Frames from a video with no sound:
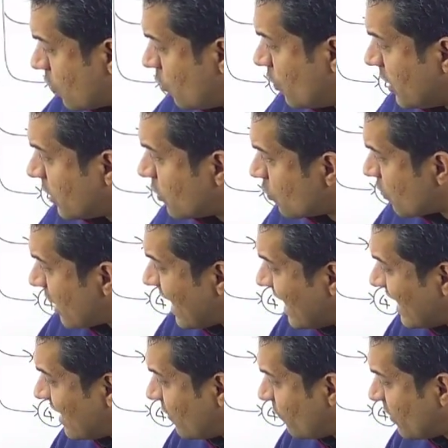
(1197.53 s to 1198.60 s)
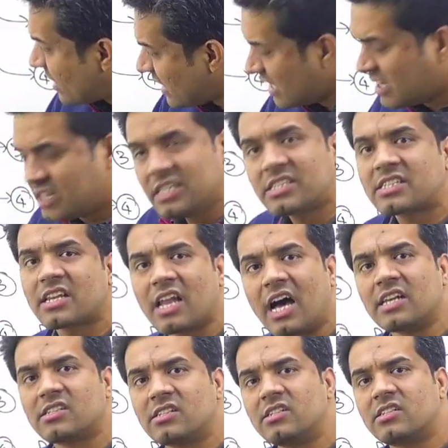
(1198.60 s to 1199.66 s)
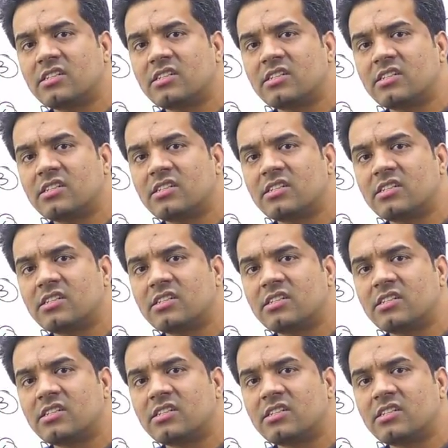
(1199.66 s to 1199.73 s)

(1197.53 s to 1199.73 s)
going to write within this class